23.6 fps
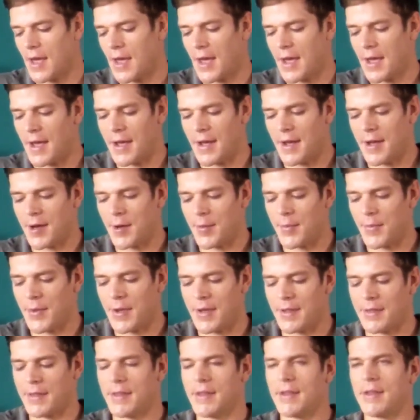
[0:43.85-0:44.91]

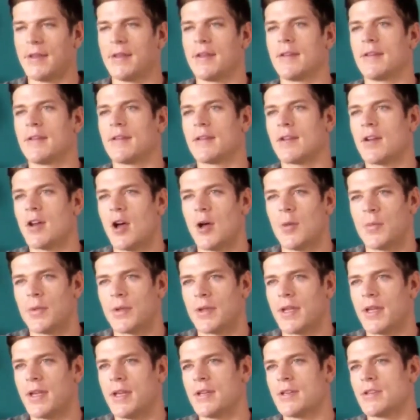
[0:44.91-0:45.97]
and the
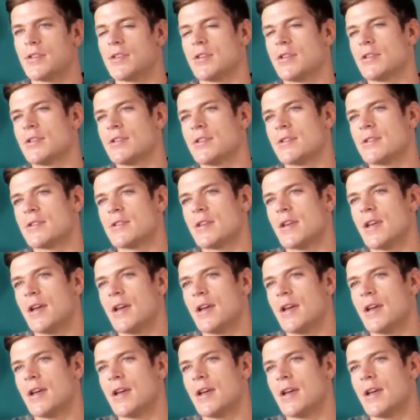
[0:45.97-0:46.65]
complications